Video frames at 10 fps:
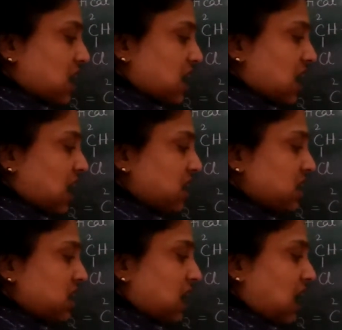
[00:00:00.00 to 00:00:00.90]

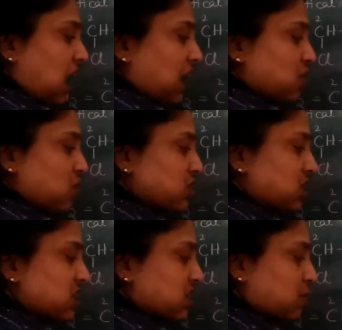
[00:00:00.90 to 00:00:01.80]
N
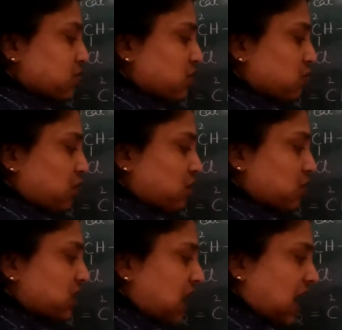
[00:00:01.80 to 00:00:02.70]
hydrogen is substituted
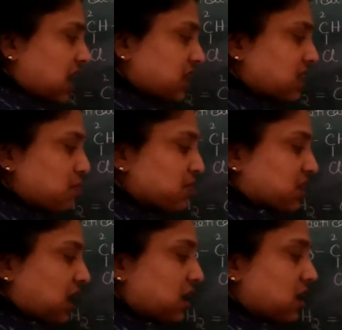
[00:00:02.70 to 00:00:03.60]
with another
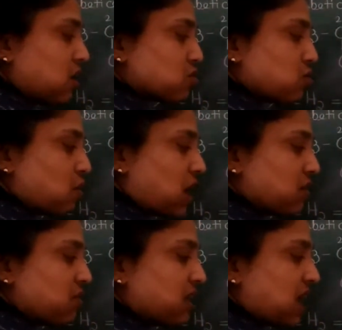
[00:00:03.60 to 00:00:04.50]
methyl. So what
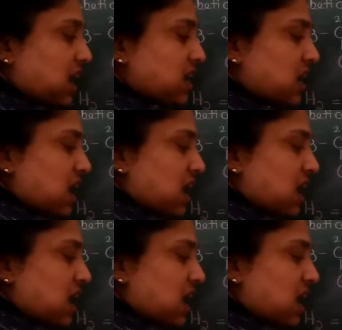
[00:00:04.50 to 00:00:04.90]
we will write?